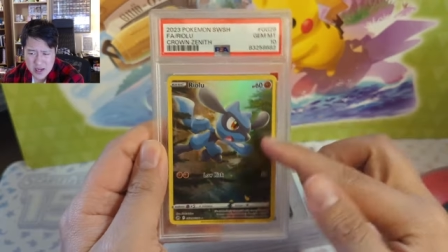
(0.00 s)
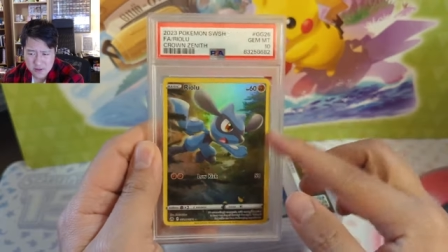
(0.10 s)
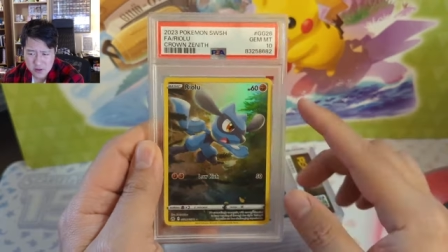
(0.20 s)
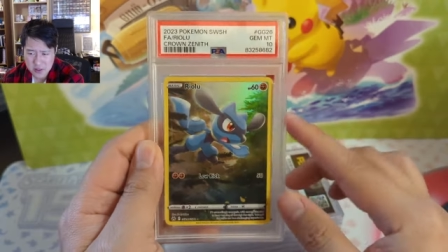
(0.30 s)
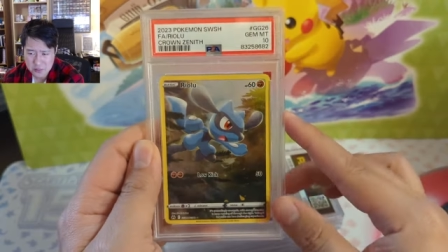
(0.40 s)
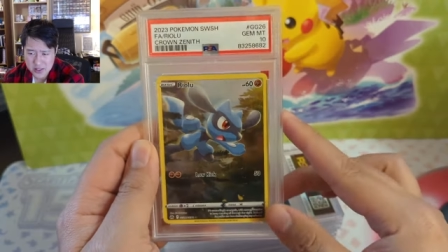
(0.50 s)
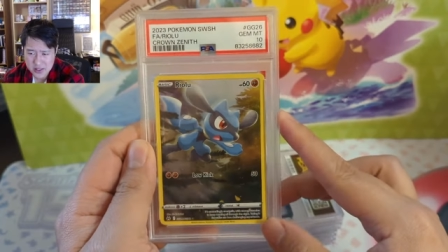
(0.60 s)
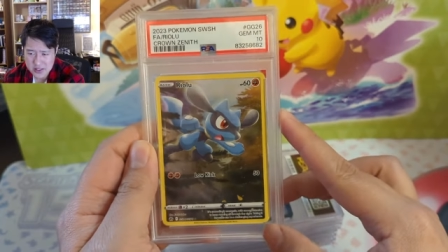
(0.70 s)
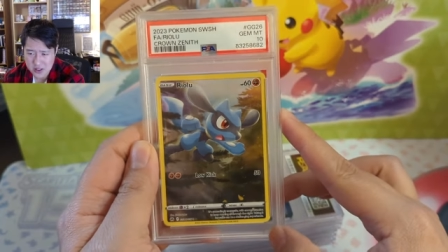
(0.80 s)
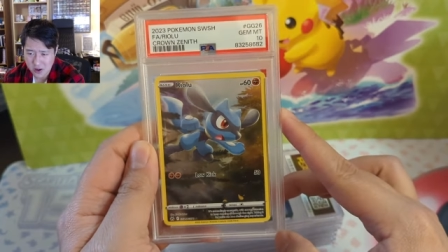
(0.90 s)
I ever completed
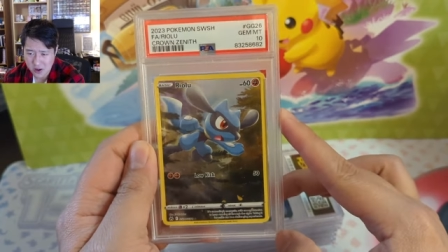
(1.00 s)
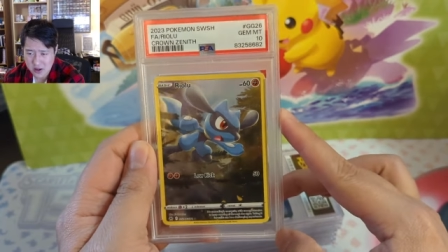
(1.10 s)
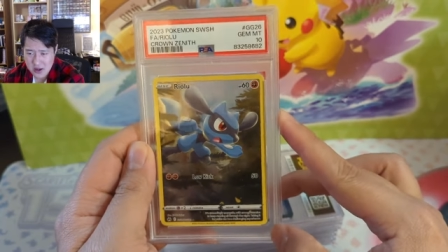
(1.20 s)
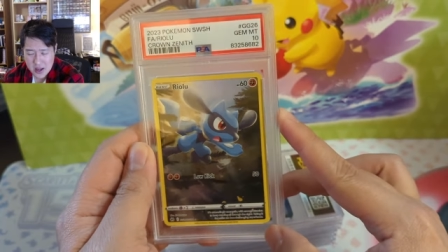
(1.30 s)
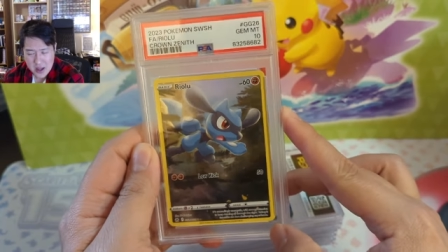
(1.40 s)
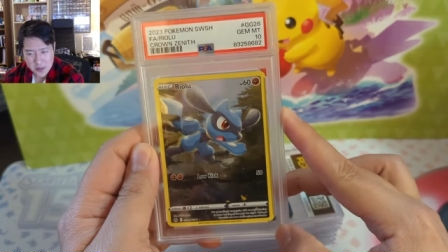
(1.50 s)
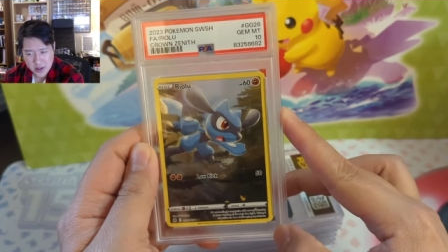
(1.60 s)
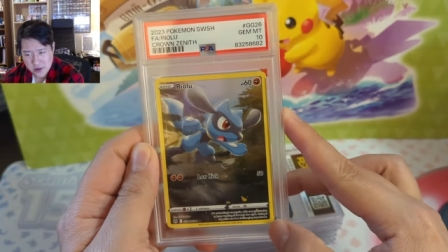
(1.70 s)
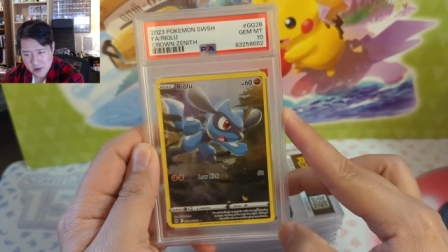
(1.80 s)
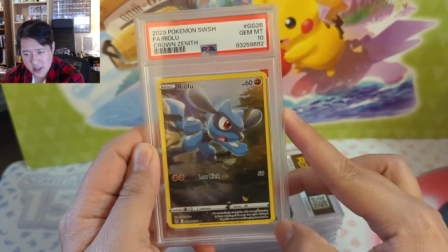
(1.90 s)
this art, but I
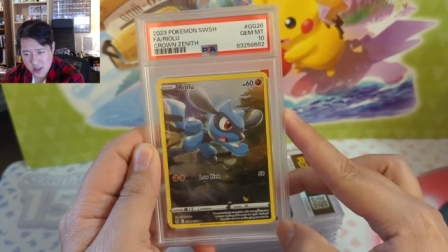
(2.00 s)
do like the